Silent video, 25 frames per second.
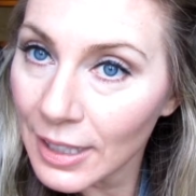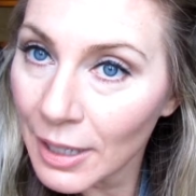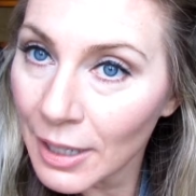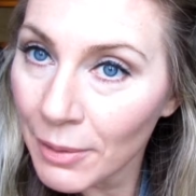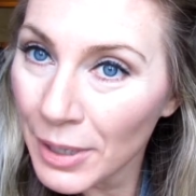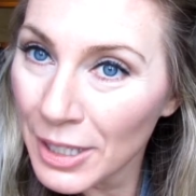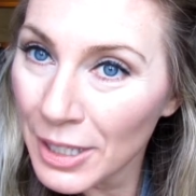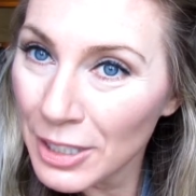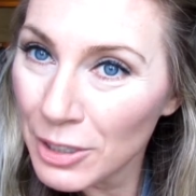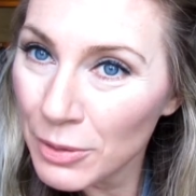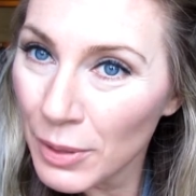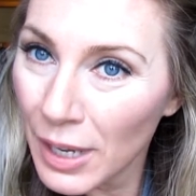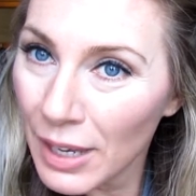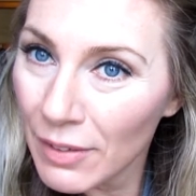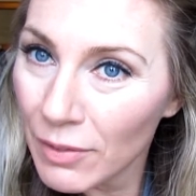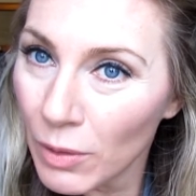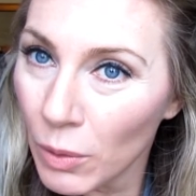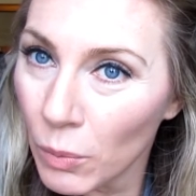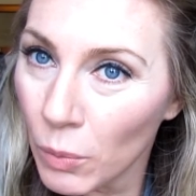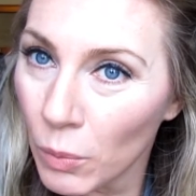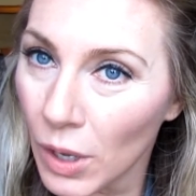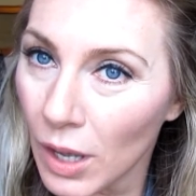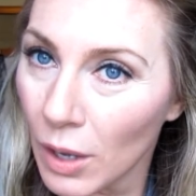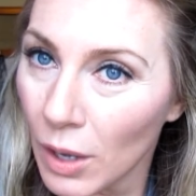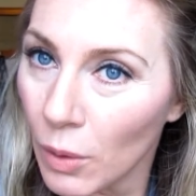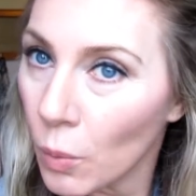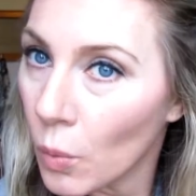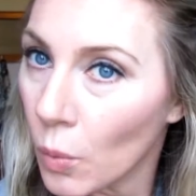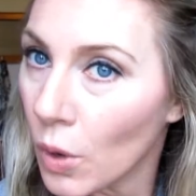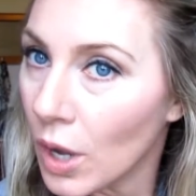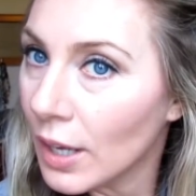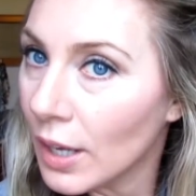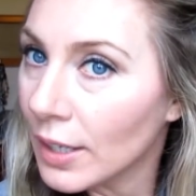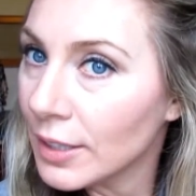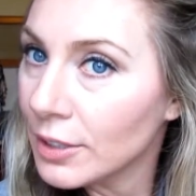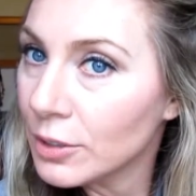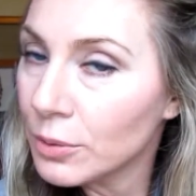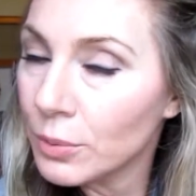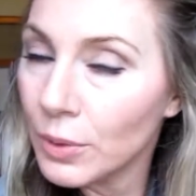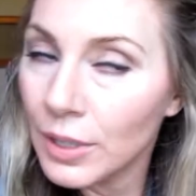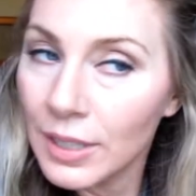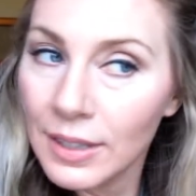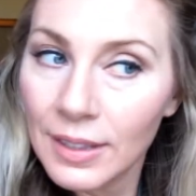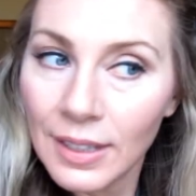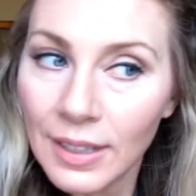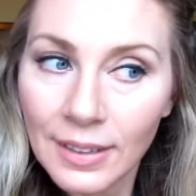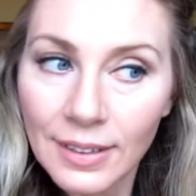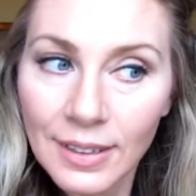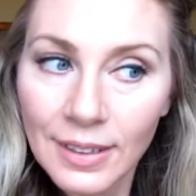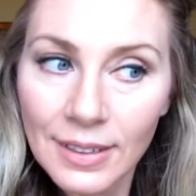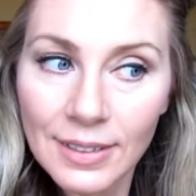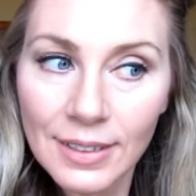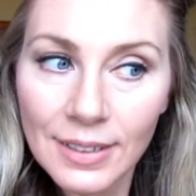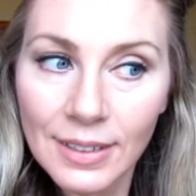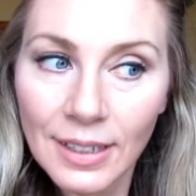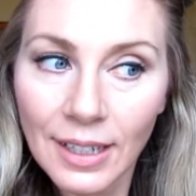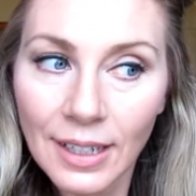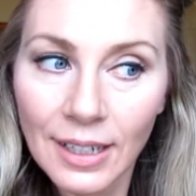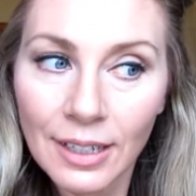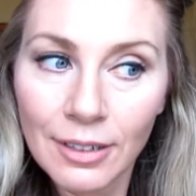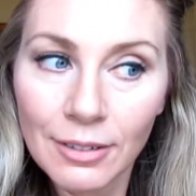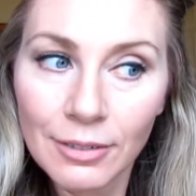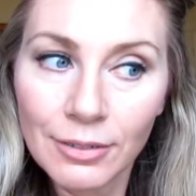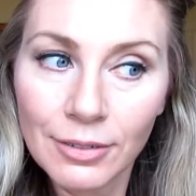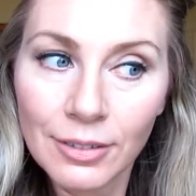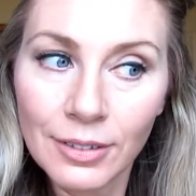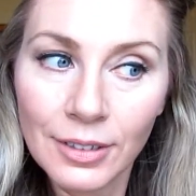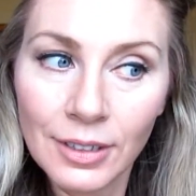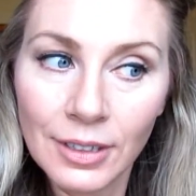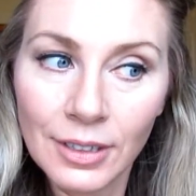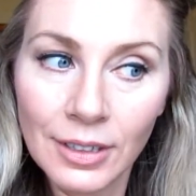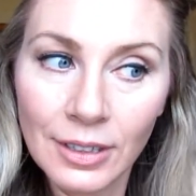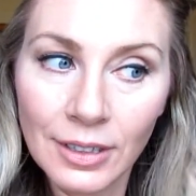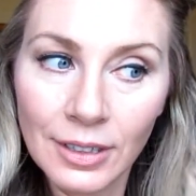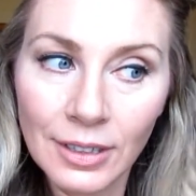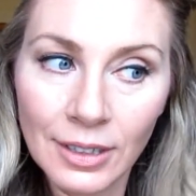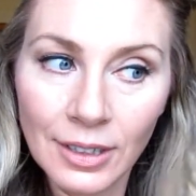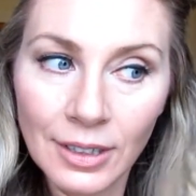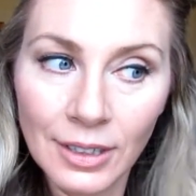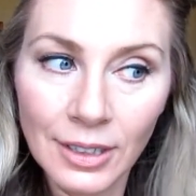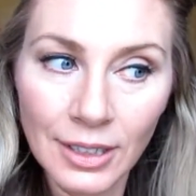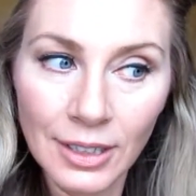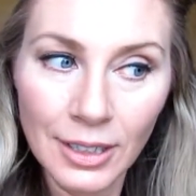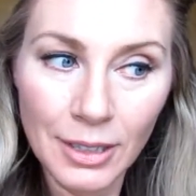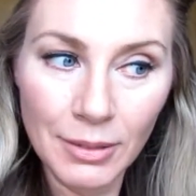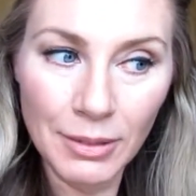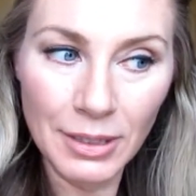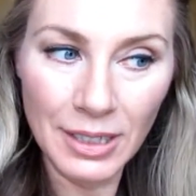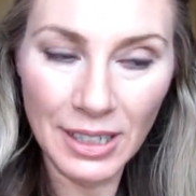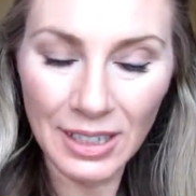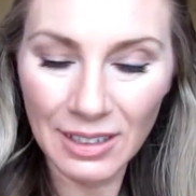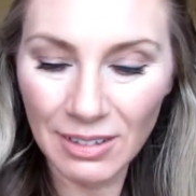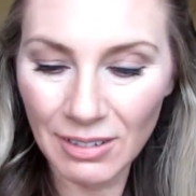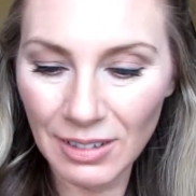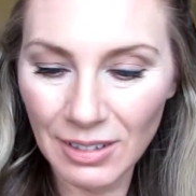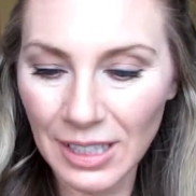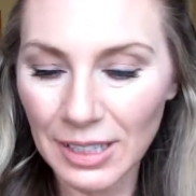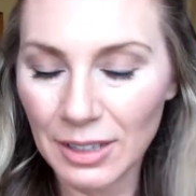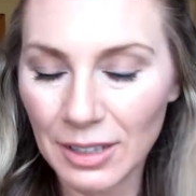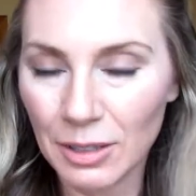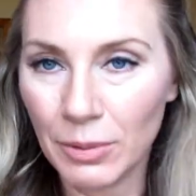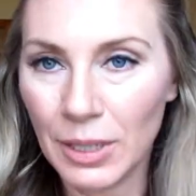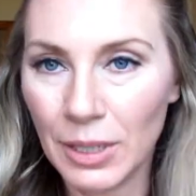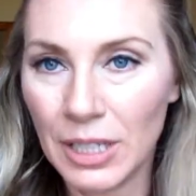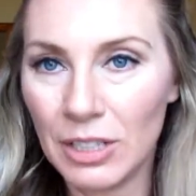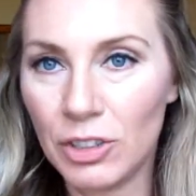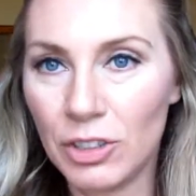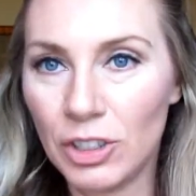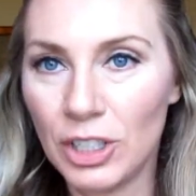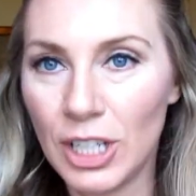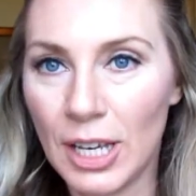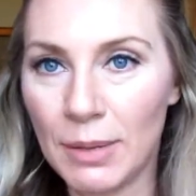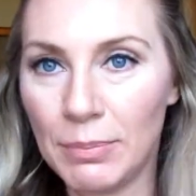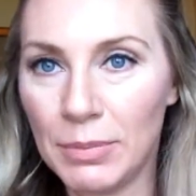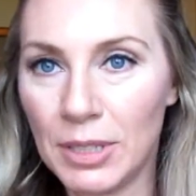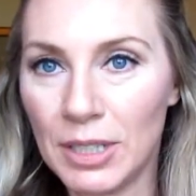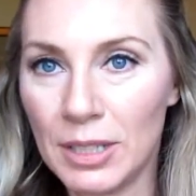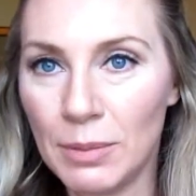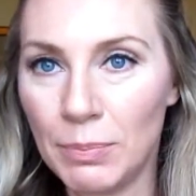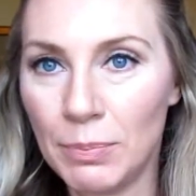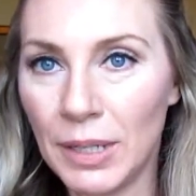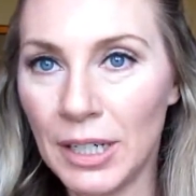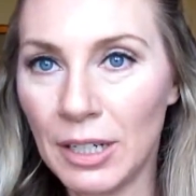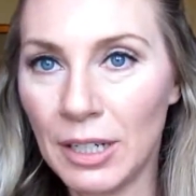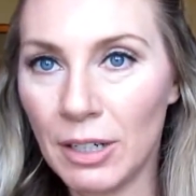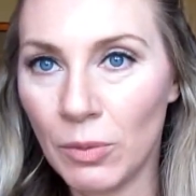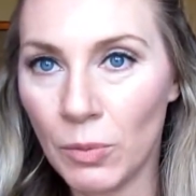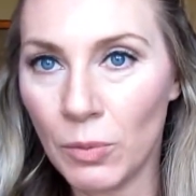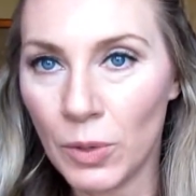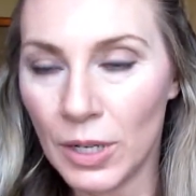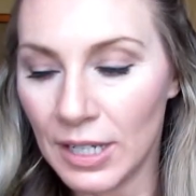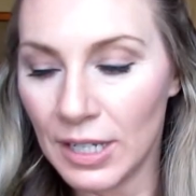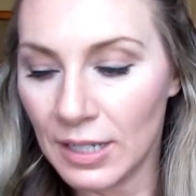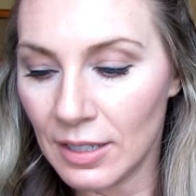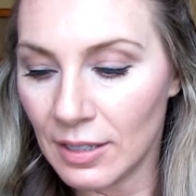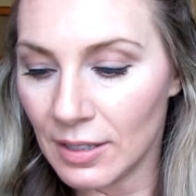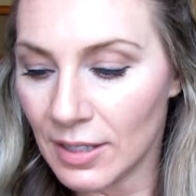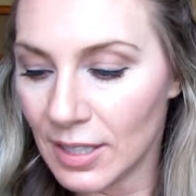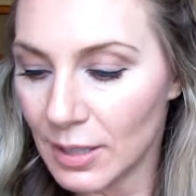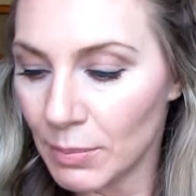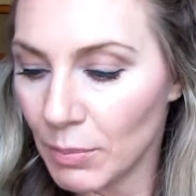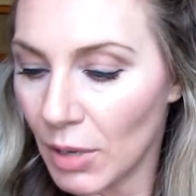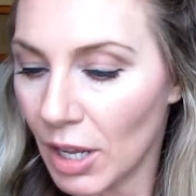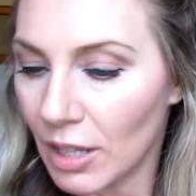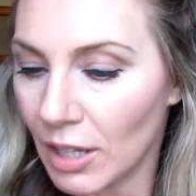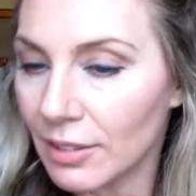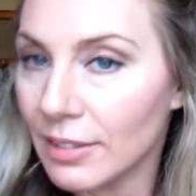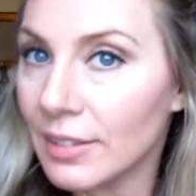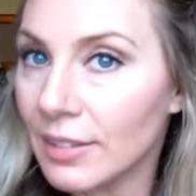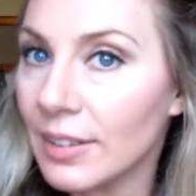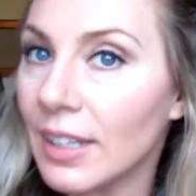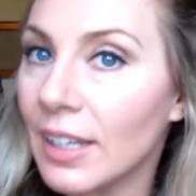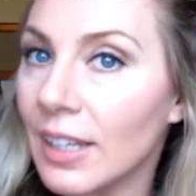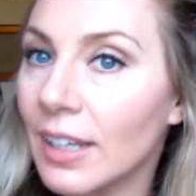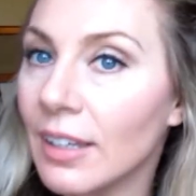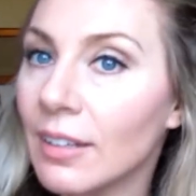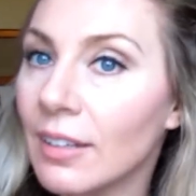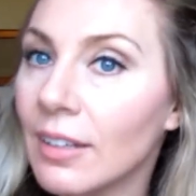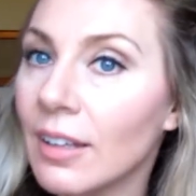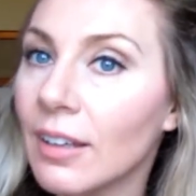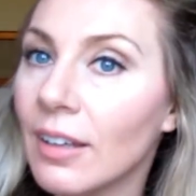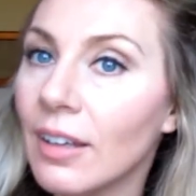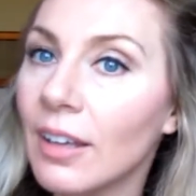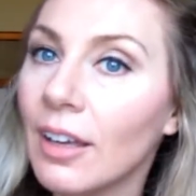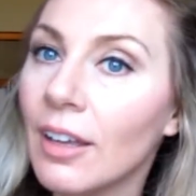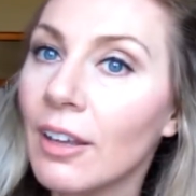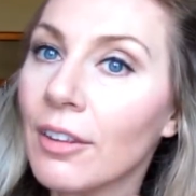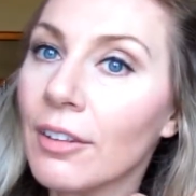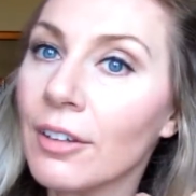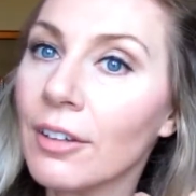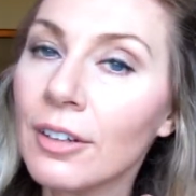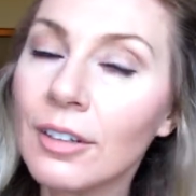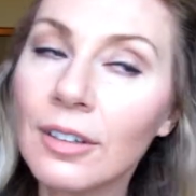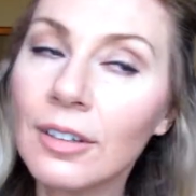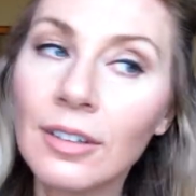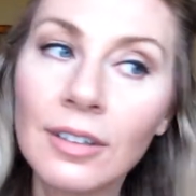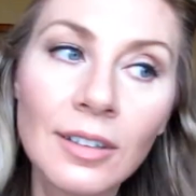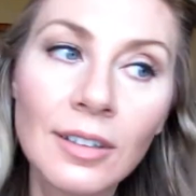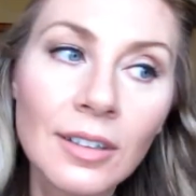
that way. I do have a wand one that doesn't have, but I don't like the way it's shaped. It's bigger at one end and smaller at the other.